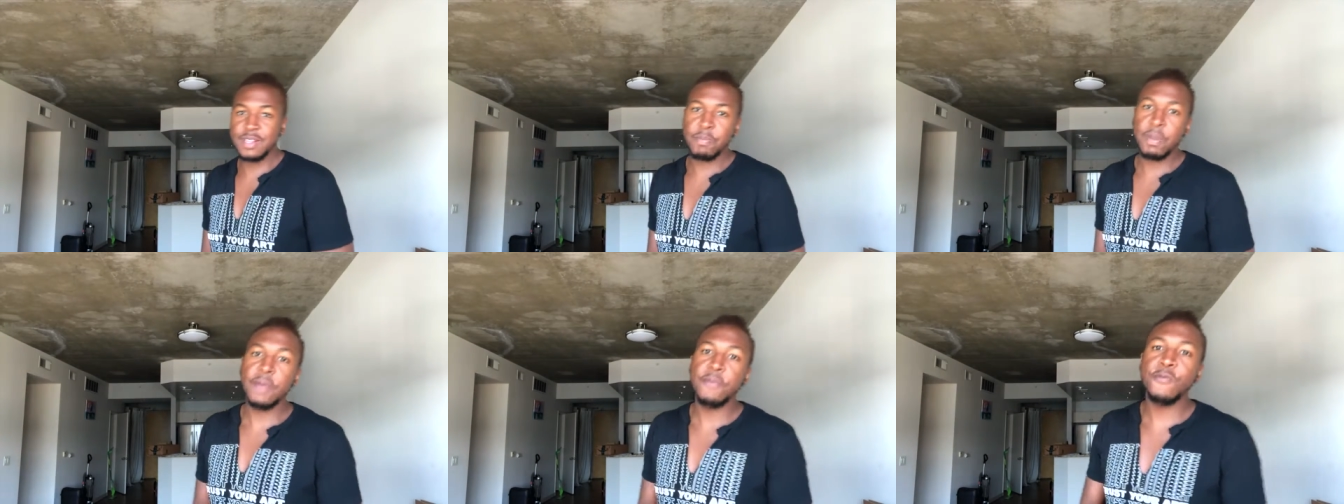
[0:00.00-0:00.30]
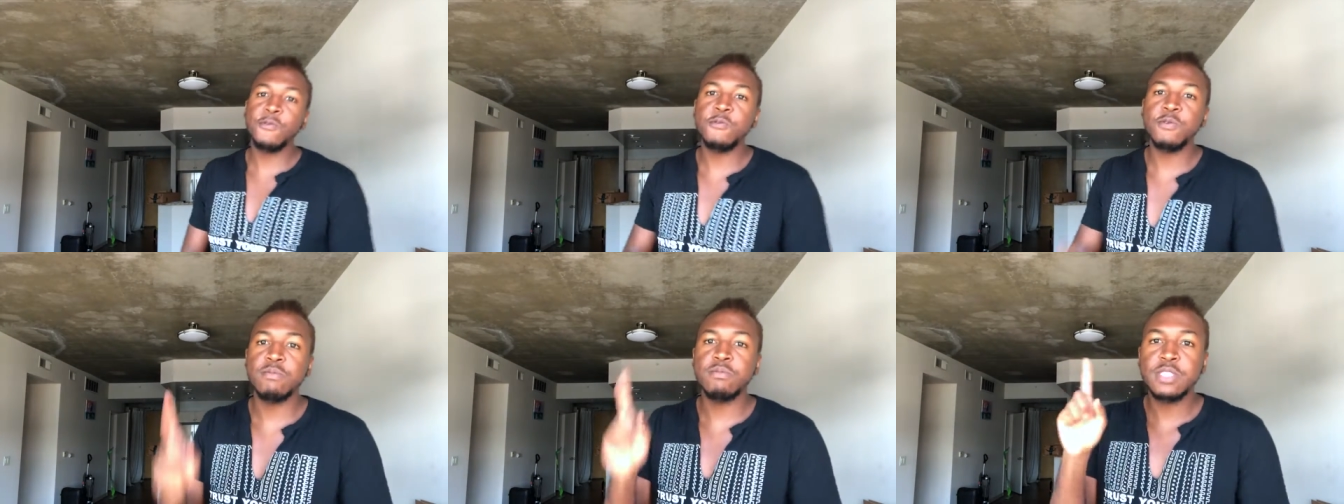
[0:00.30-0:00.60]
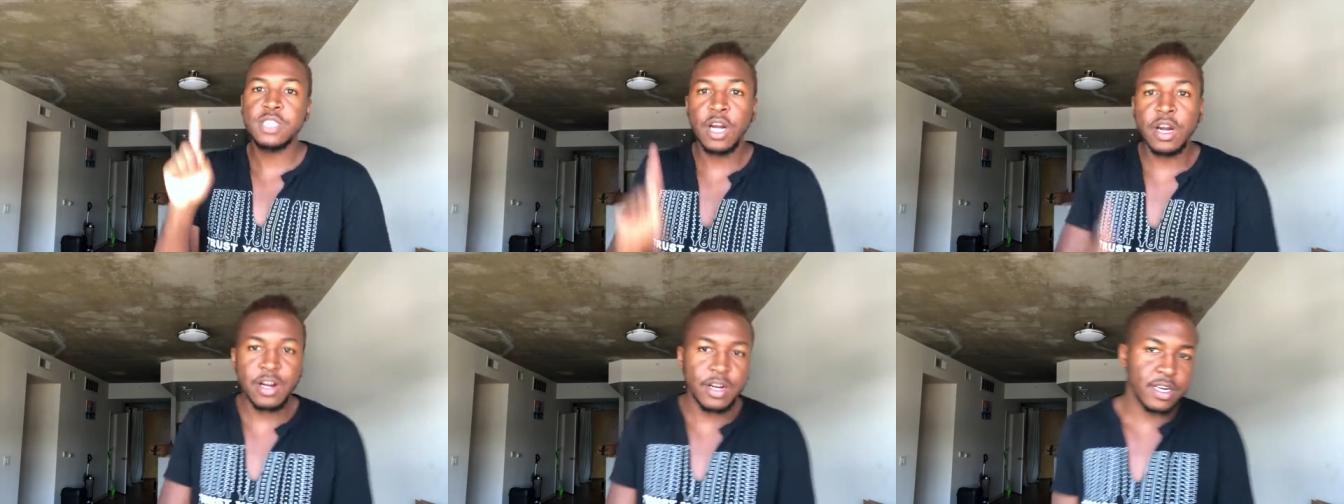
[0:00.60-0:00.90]
people from
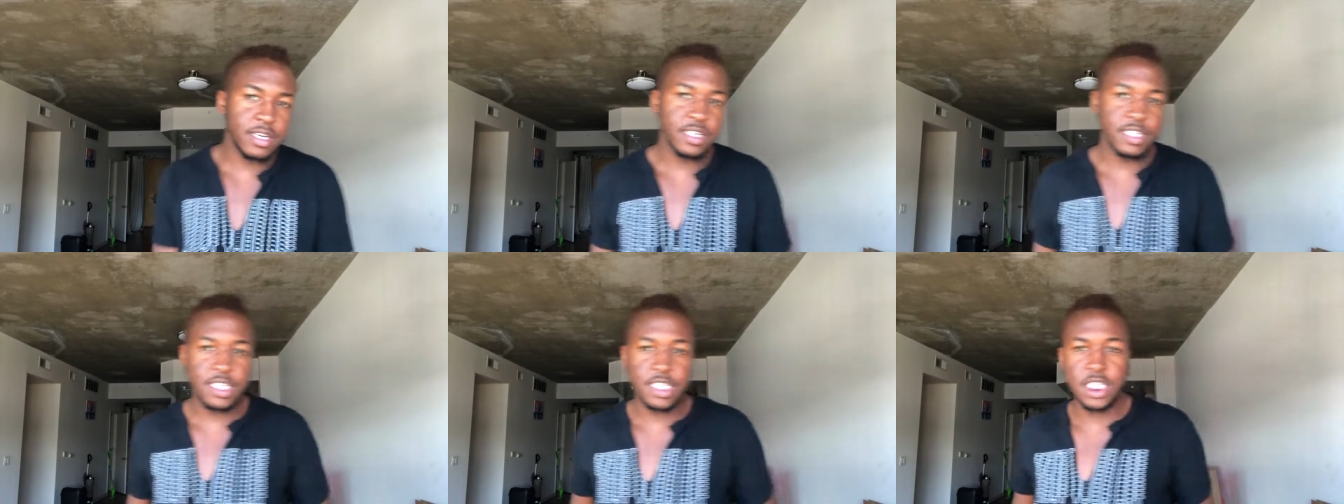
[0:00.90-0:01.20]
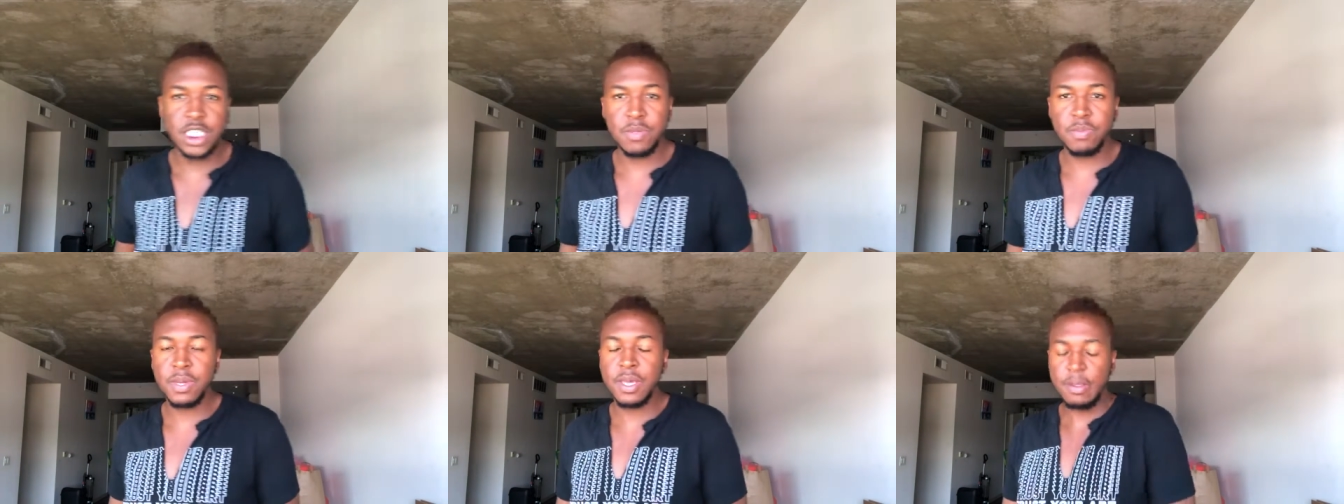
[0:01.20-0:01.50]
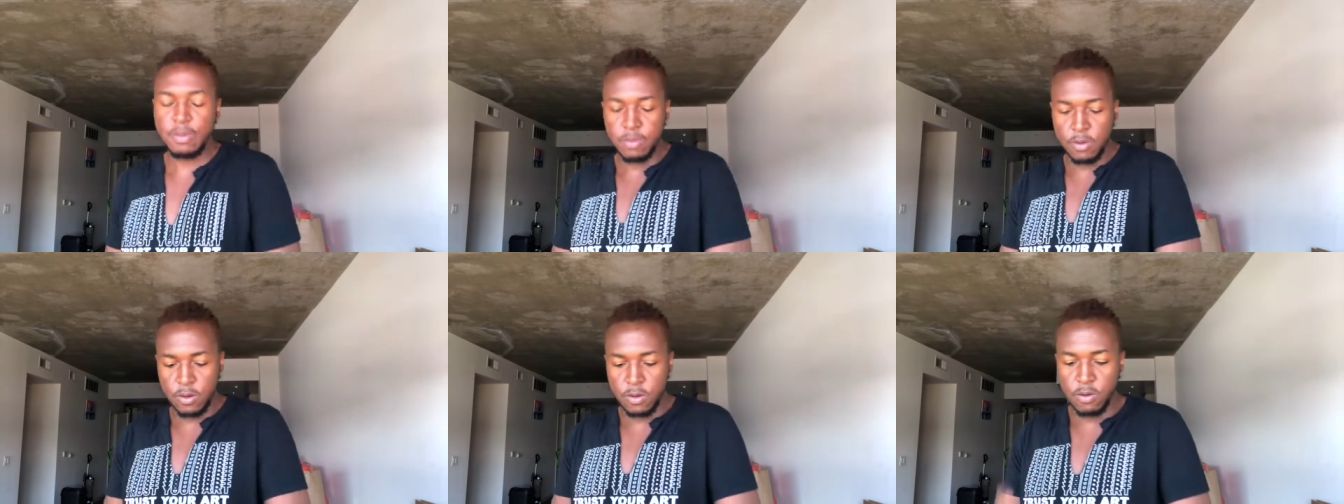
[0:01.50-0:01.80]
church,
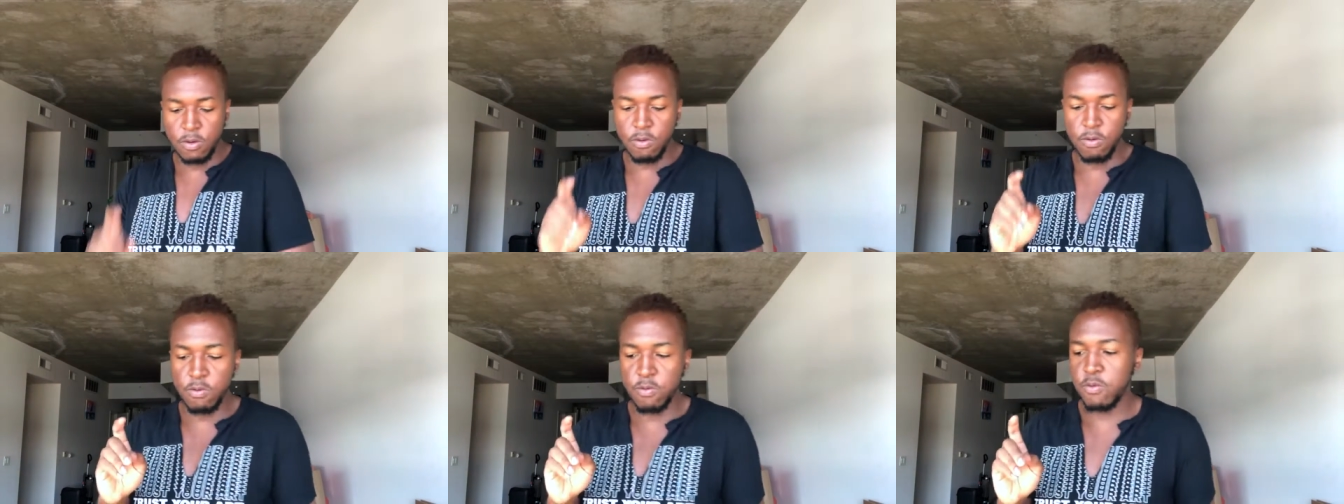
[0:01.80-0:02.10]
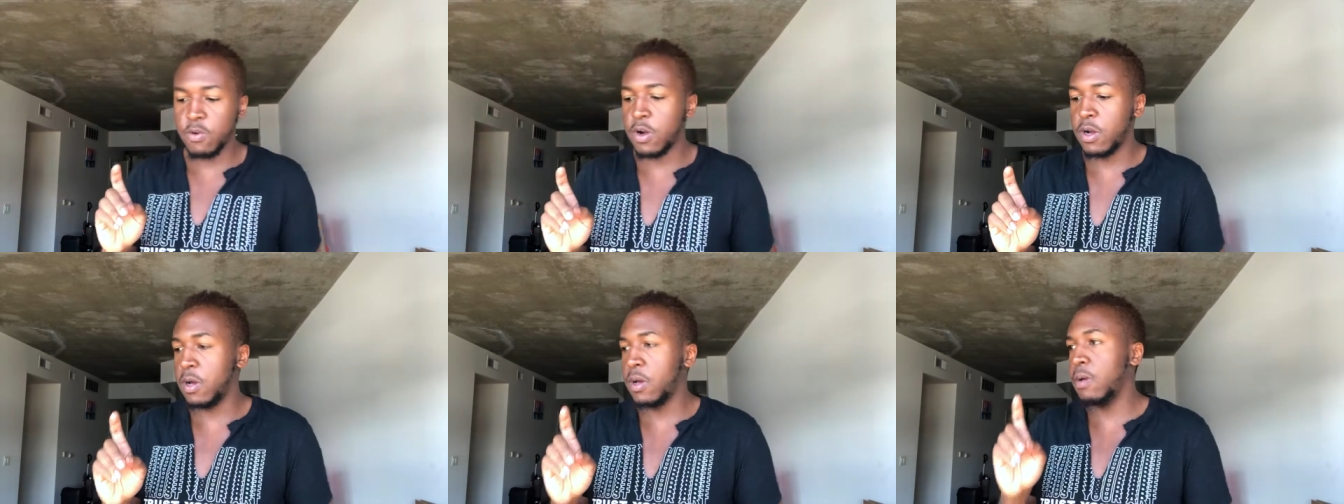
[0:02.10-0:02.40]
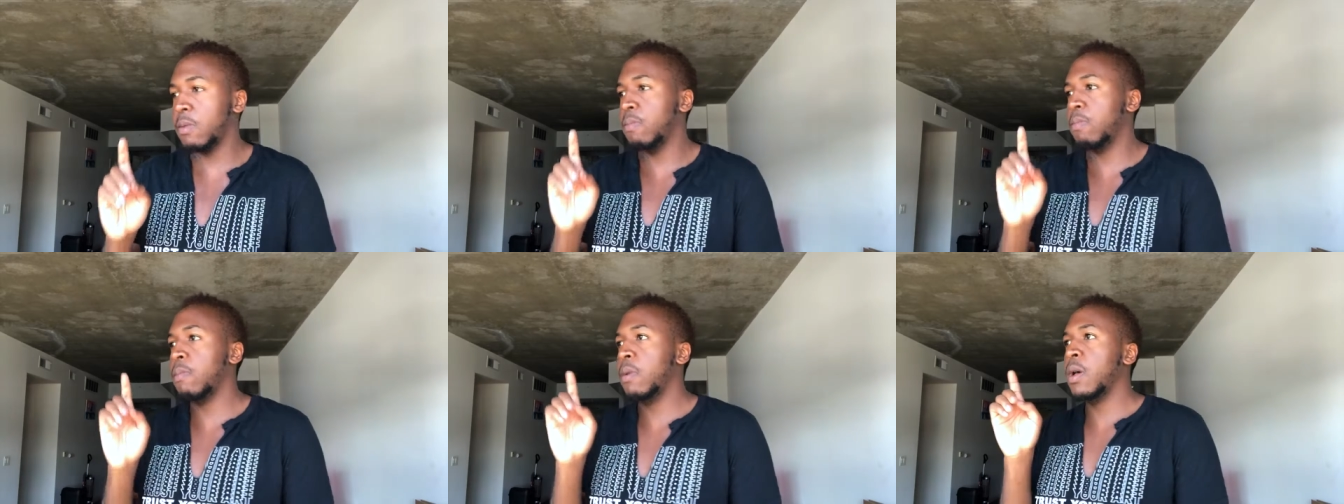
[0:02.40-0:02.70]
people
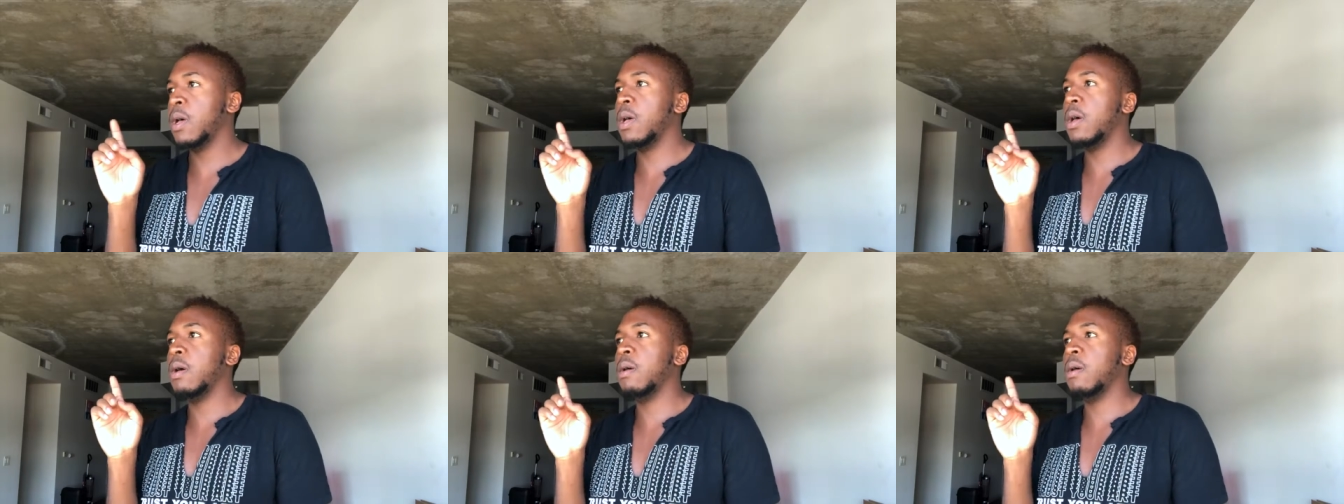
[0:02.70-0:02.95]
from